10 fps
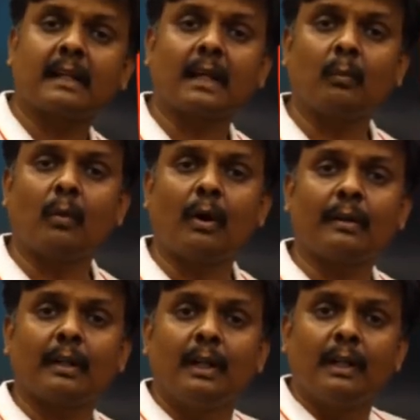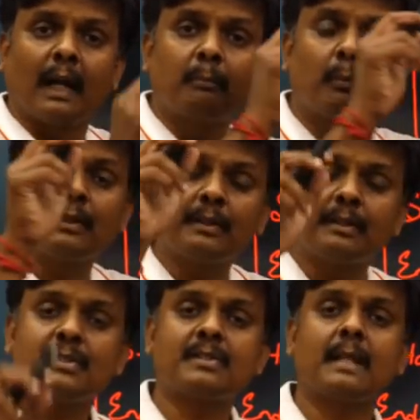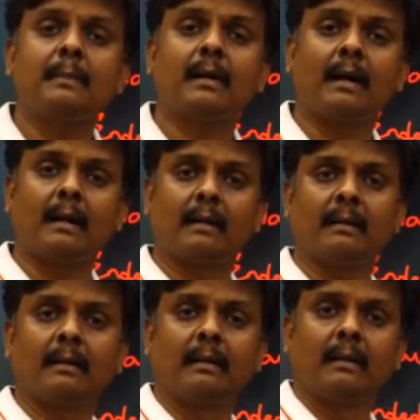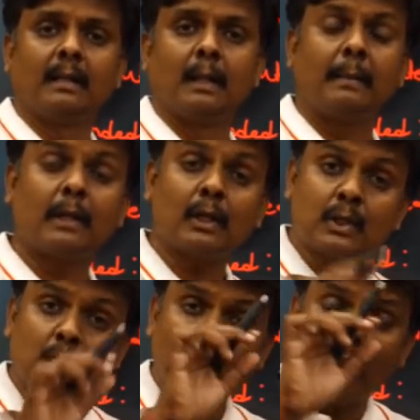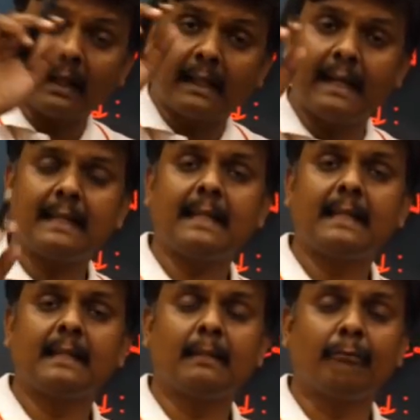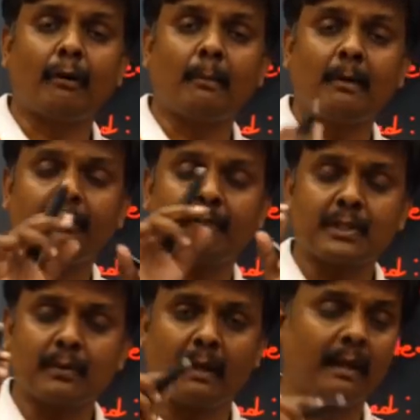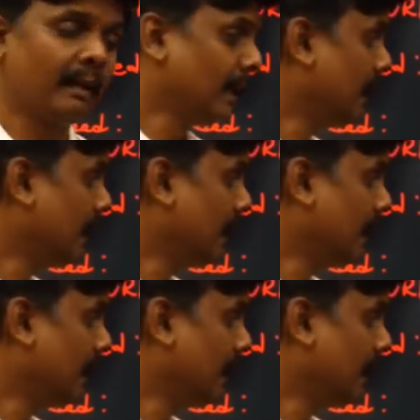that I want and put it in this theme card because you are creating it in the form of a visual